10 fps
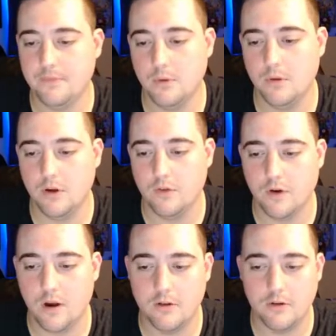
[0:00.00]
with over
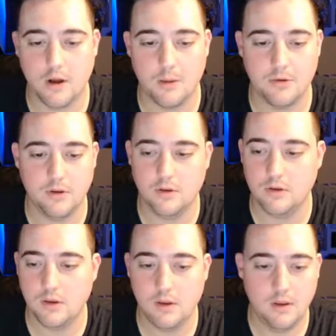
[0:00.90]
100
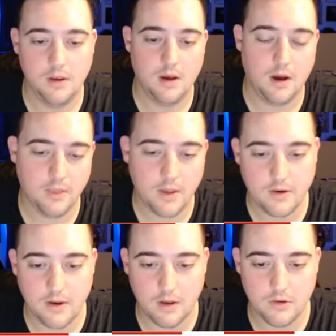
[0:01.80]
options, online
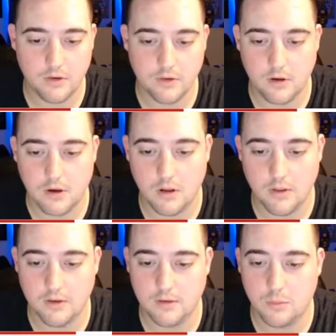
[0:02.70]
challenges and
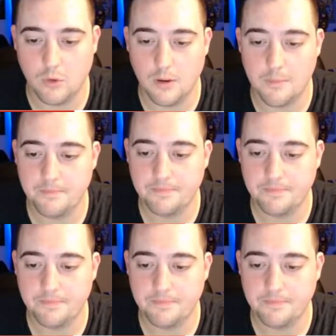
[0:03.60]
callings and more.